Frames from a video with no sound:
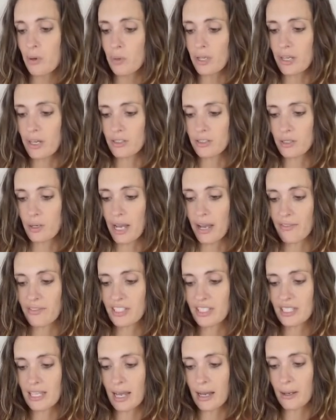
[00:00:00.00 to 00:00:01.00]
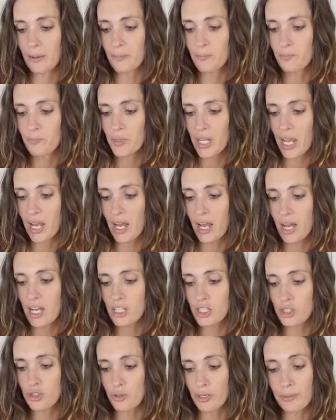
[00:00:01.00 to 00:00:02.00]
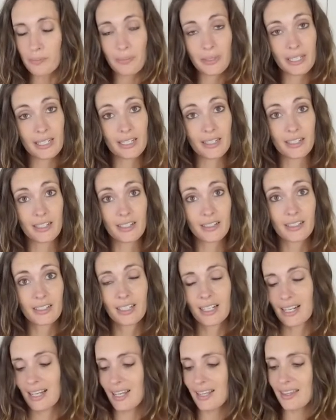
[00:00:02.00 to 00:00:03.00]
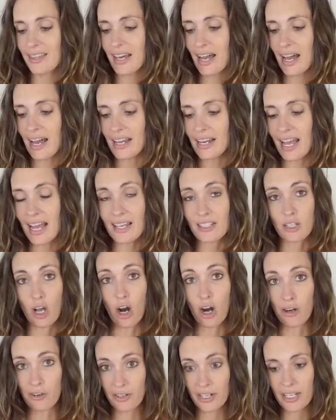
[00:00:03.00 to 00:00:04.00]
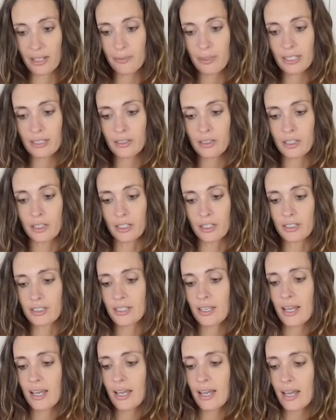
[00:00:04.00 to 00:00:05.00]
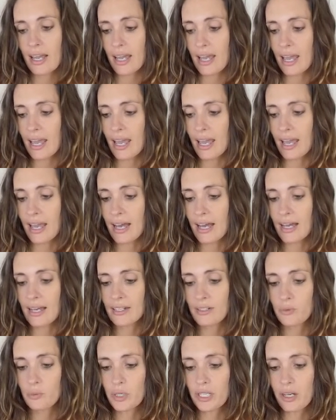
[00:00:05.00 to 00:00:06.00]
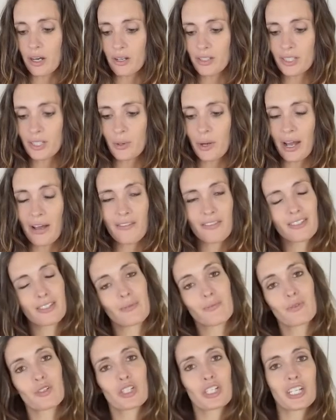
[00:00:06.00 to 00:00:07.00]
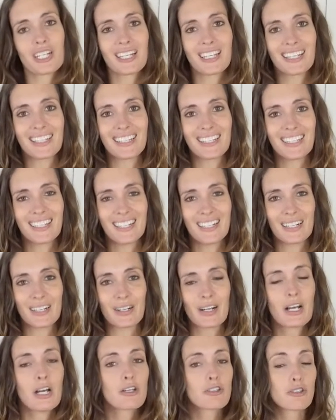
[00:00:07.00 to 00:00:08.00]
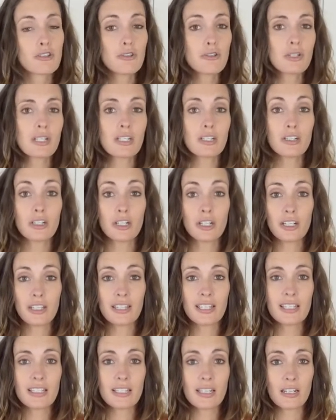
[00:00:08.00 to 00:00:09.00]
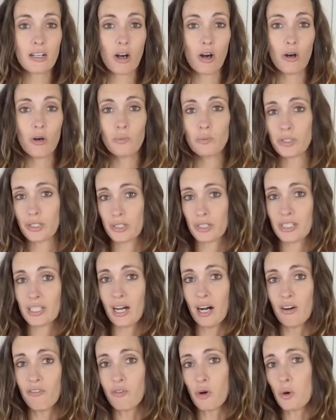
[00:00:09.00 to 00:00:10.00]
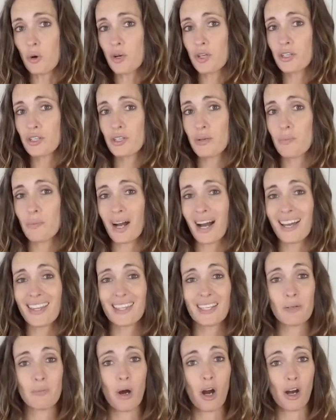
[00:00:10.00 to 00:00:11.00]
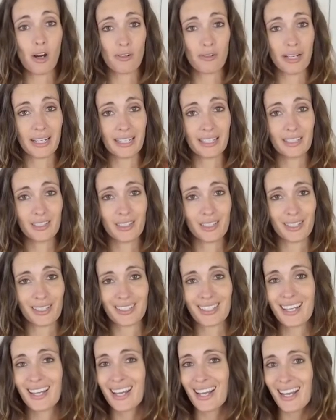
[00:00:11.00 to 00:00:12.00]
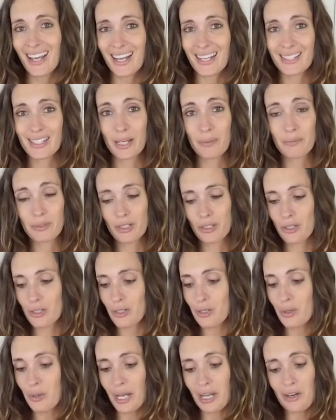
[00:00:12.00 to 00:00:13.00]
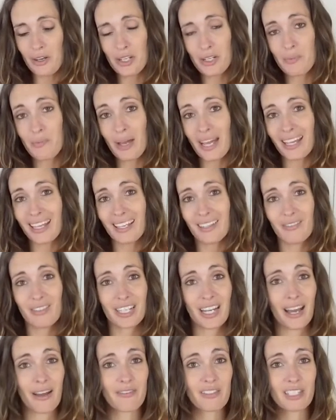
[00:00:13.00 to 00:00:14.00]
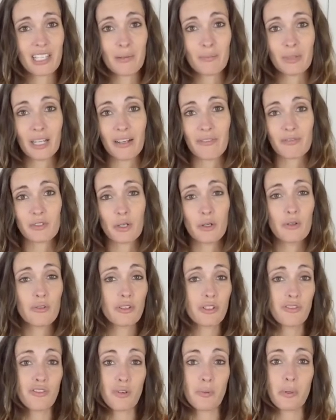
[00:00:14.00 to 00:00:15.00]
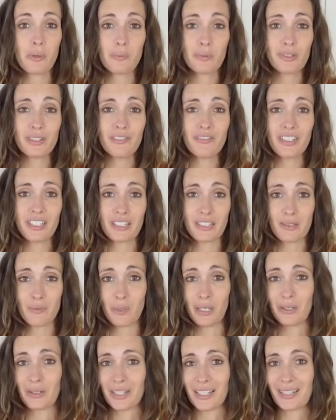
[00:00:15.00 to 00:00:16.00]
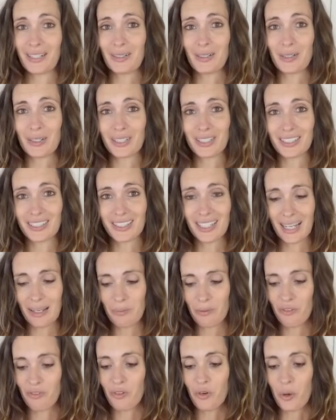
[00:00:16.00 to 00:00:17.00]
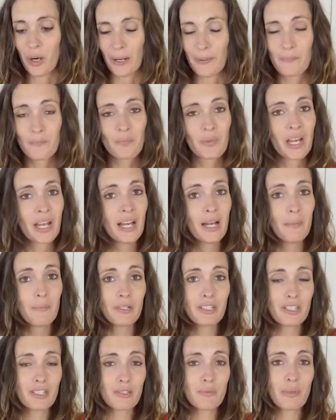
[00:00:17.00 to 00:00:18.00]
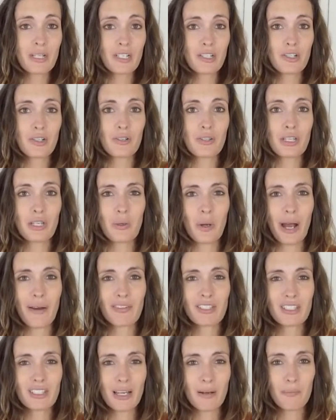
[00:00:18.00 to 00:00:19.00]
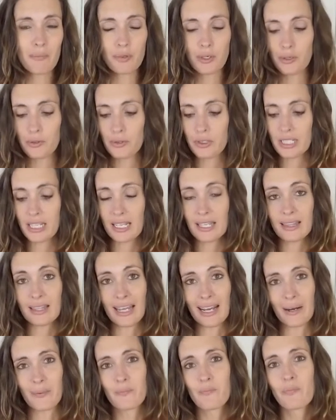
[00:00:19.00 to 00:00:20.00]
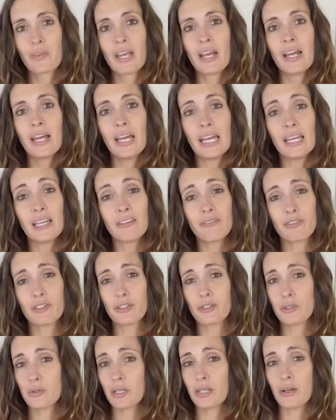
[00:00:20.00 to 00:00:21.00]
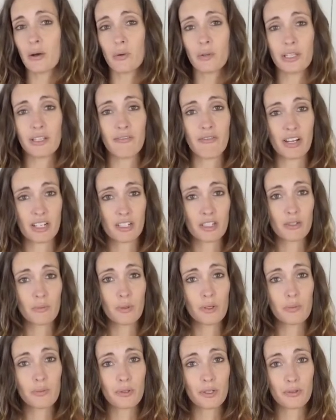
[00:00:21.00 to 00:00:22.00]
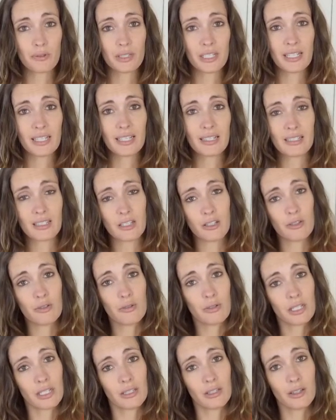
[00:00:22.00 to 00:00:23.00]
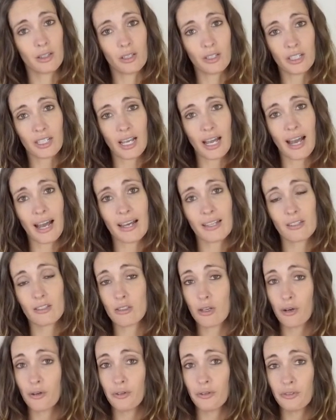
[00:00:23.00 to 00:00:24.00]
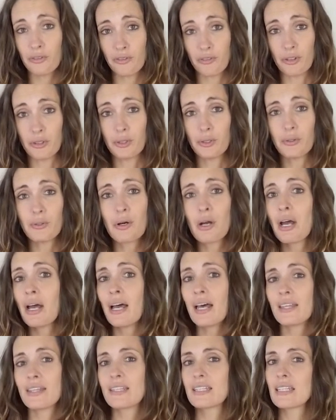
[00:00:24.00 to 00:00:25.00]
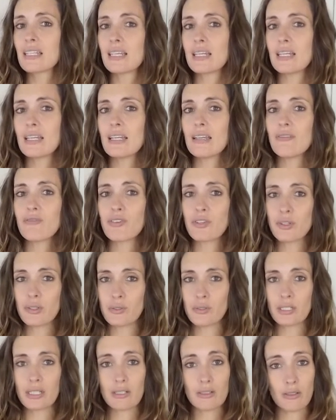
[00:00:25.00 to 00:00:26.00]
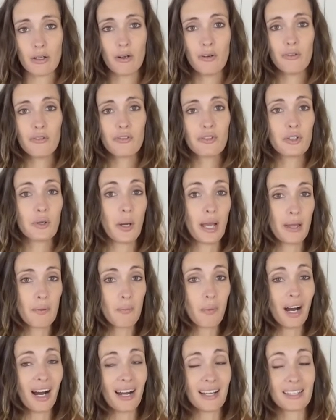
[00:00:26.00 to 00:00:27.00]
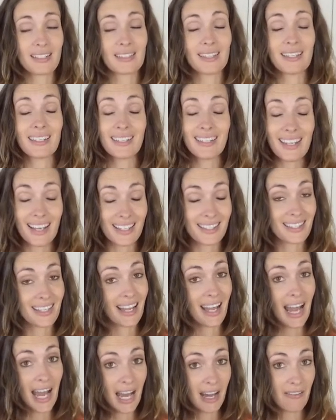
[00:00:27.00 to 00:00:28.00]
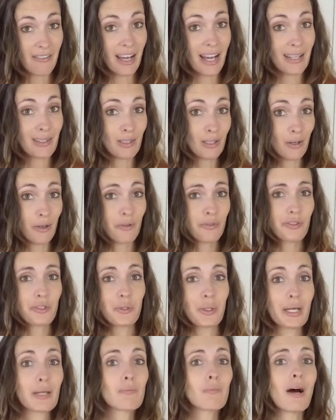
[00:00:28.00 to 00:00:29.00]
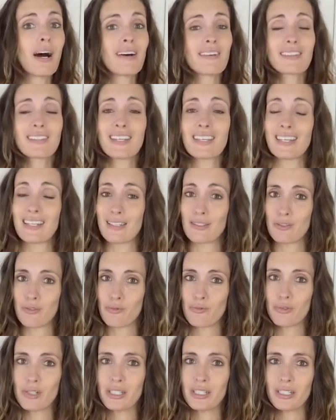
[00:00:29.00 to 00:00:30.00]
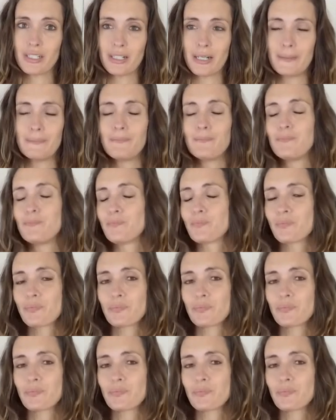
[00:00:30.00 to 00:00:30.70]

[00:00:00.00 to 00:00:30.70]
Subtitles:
We also have some shrimp here that has already been cooked, and we also have some chicken here. So you can cook these at home yourself, or you can buy them already cooked. It's up to you, or you may even have some left over from a previous meal that you cooked the night before. But just make sure that you have some protein there. If you're doing only vegetable proteins, you can look at tofu. The key for using tofu in pasta, and yes, I have had tofu in pasta and it's really good,